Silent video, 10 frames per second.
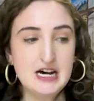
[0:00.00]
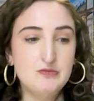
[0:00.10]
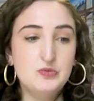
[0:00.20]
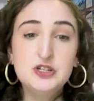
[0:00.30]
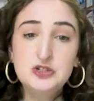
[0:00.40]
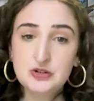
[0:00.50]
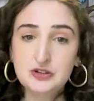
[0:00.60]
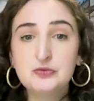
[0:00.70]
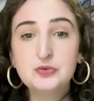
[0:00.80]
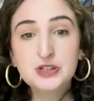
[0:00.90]
We do have
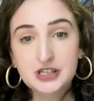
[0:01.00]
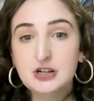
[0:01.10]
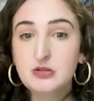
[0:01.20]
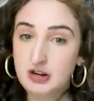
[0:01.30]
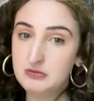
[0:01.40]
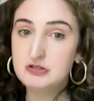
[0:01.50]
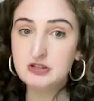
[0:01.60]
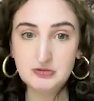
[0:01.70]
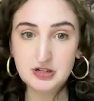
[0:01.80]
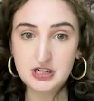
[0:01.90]
really incredible
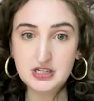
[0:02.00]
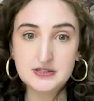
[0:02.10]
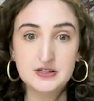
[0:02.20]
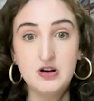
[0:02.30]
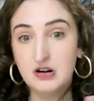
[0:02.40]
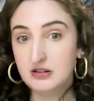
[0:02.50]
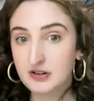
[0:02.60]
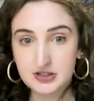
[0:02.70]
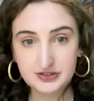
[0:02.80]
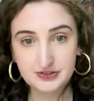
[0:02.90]
communities at all of
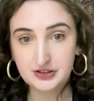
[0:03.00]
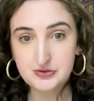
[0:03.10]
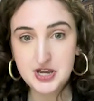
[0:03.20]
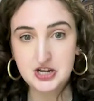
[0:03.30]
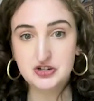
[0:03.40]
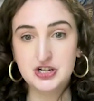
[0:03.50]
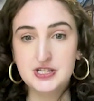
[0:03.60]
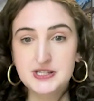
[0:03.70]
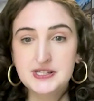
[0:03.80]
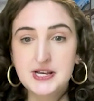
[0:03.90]
our different
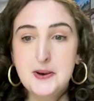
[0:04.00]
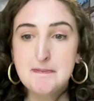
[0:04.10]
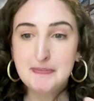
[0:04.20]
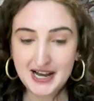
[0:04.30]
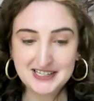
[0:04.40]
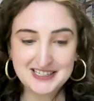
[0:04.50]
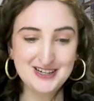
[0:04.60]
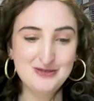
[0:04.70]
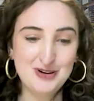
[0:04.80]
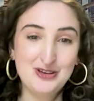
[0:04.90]
locations. But
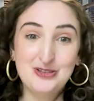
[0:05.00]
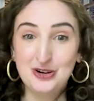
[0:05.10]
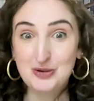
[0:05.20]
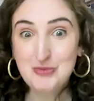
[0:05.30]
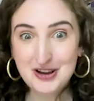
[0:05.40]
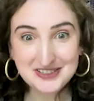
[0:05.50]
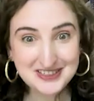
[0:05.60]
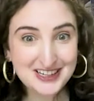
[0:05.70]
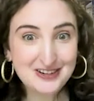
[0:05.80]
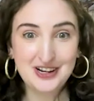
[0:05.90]
whether they're in
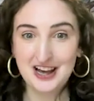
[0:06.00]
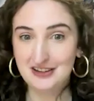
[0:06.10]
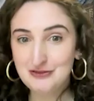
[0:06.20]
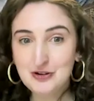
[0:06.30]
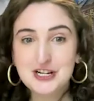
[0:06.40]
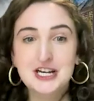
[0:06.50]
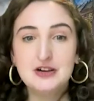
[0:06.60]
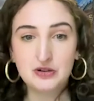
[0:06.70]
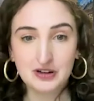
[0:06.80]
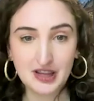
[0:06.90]
Boston or California
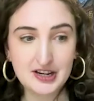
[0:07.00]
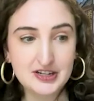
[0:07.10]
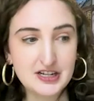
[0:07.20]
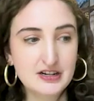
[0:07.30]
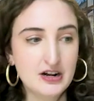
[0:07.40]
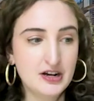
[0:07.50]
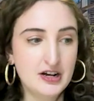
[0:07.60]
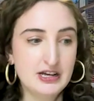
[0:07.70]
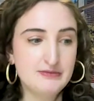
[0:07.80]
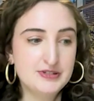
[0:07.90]
or London,
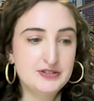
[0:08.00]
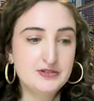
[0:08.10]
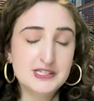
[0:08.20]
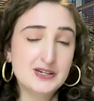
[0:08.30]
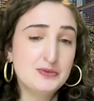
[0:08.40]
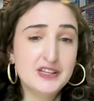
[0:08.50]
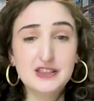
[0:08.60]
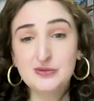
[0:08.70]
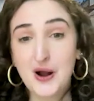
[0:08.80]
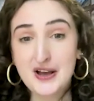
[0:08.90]
students that
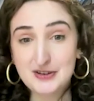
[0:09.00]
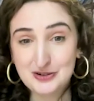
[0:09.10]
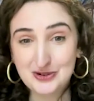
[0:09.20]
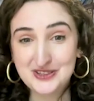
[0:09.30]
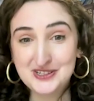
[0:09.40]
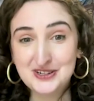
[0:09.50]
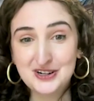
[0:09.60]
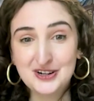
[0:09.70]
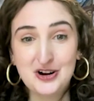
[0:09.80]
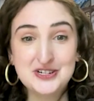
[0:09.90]
really thrive at
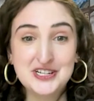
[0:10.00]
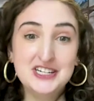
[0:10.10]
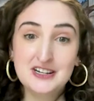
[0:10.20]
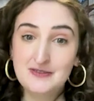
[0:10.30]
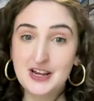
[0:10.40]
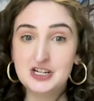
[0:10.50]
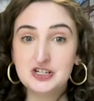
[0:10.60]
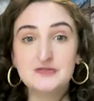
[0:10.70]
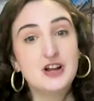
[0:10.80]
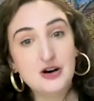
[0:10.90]
Northeastern are taking advantage
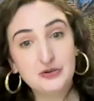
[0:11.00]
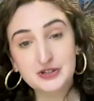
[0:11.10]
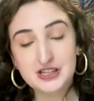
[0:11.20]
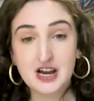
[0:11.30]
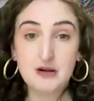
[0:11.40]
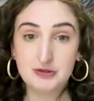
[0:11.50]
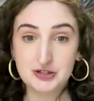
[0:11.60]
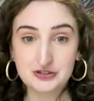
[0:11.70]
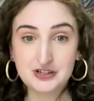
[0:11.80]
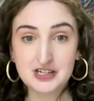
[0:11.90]
of not only the
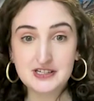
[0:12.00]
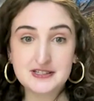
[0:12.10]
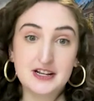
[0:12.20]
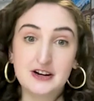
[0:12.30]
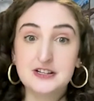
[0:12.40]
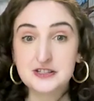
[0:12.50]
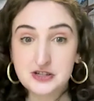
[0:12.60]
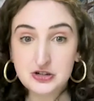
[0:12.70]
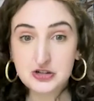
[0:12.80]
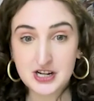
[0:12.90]
opportunities that our
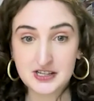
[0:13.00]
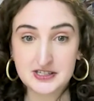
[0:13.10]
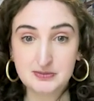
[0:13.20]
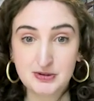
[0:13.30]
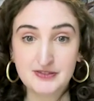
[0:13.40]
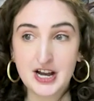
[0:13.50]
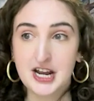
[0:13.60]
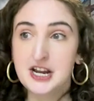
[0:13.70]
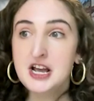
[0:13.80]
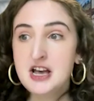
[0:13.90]
institution has to
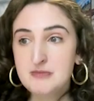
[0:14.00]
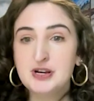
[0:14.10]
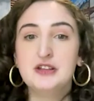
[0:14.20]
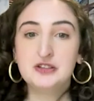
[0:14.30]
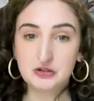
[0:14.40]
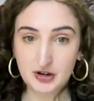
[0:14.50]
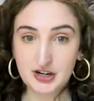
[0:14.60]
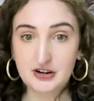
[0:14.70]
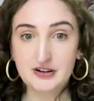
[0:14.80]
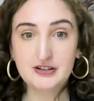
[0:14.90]
provide, but the
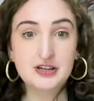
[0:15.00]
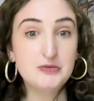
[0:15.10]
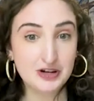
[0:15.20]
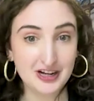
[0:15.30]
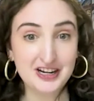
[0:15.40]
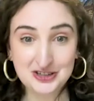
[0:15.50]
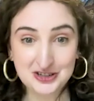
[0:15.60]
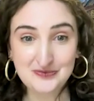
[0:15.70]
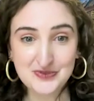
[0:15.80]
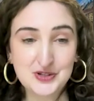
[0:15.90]
greater community
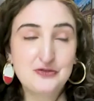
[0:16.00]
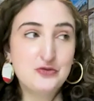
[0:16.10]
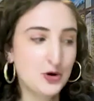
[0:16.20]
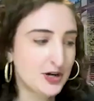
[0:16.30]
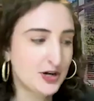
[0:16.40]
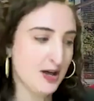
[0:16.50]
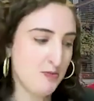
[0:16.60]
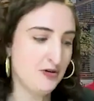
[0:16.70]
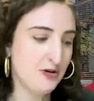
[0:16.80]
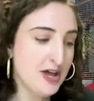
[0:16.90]
too. So for
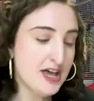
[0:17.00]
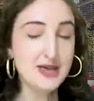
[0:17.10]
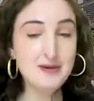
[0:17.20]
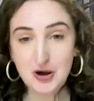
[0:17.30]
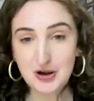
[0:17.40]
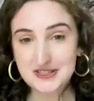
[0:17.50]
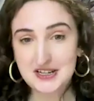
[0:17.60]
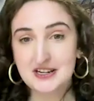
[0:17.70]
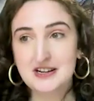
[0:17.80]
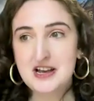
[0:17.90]
example, in
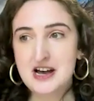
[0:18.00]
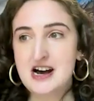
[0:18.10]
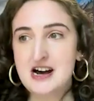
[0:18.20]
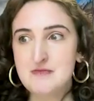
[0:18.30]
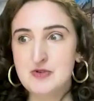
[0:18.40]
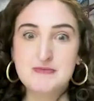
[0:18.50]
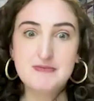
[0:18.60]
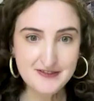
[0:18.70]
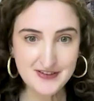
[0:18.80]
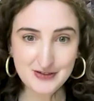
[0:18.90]
Boston, one of
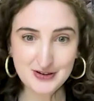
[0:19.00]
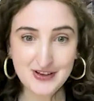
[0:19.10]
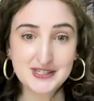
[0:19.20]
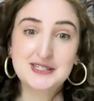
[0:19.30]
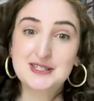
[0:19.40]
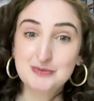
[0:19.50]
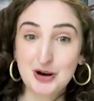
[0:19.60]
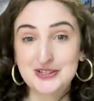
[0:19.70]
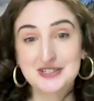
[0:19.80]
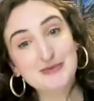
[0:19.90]
my favorite events is the
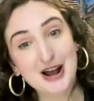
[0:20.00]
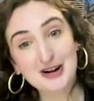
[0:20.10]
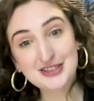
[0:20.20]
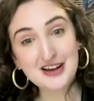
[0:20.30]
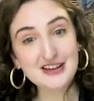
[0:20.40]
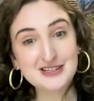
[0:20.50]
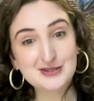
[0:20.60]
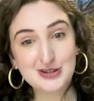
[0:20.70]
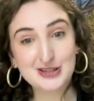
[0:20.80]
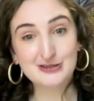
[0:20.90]
Boston Marathon. It's
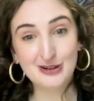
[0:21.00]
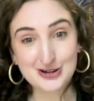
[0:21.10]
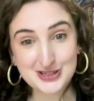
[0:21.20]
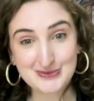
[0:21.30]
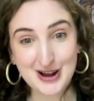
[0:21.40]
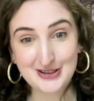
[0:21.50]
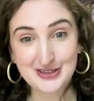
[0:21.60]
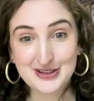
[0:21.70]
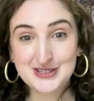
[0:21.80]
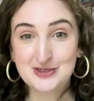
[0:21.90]
one of the largest
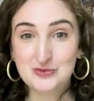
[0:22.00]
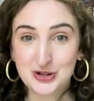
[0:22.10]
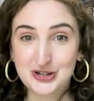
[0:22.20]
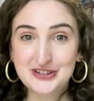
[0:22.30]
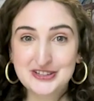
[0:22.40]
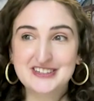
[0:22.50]
marathons in the world.